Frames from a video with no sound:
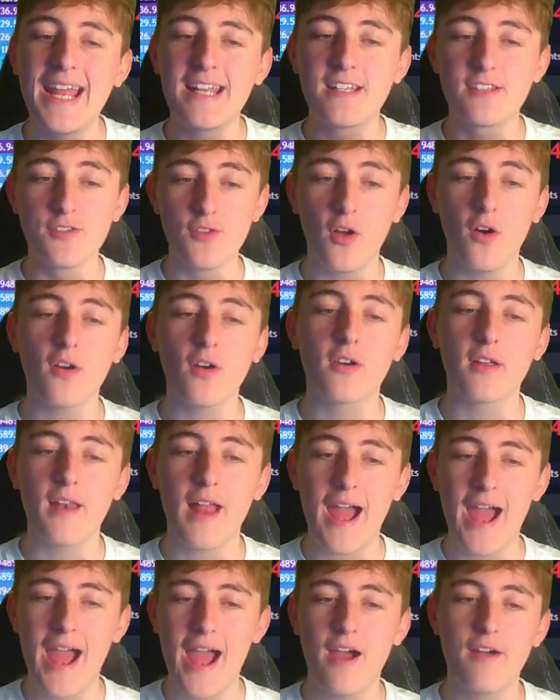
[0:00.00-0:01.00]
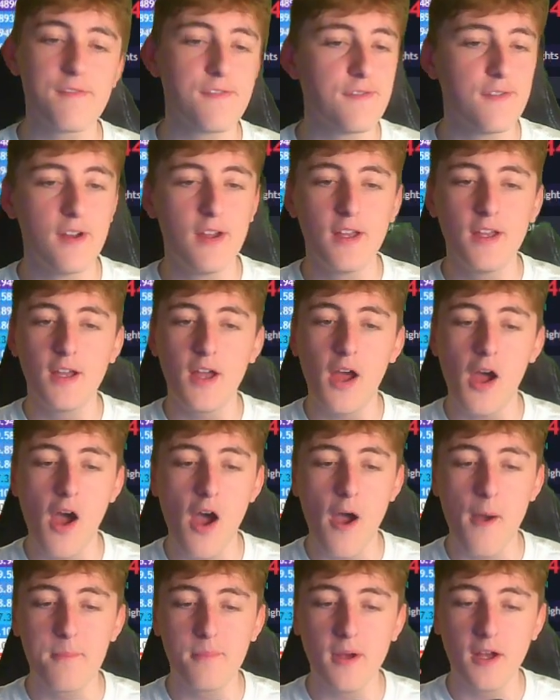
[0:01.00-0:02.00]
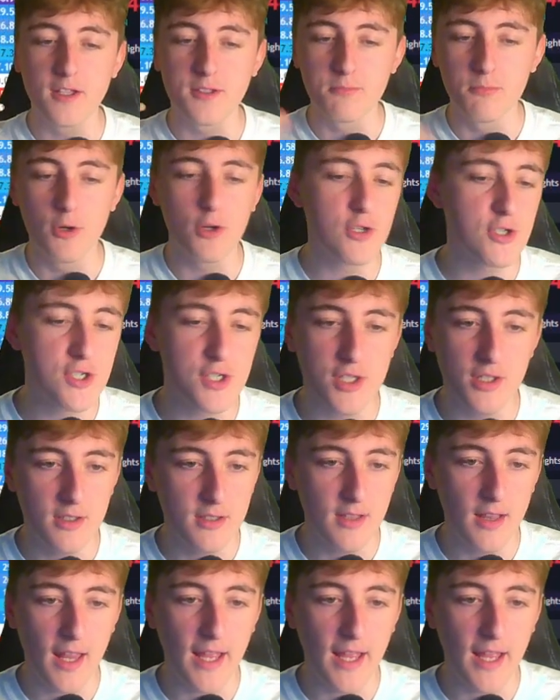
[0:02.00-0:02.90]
it's not going to have as much,